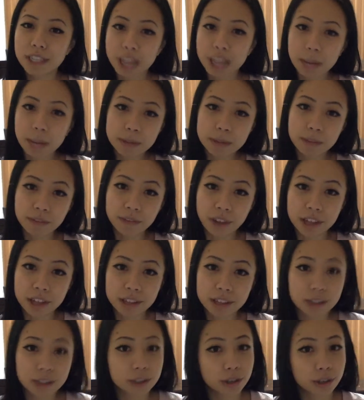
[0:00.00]
types of
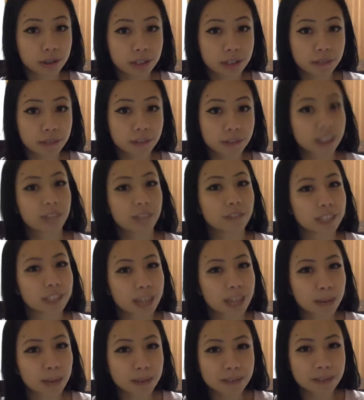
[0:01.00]
fonts are chosen for different
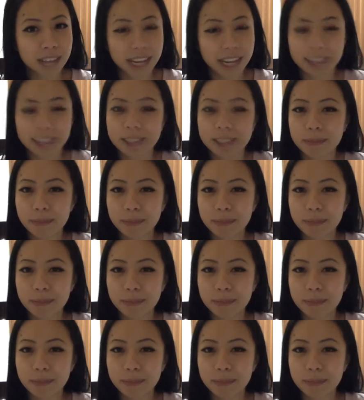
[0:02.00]
types of text.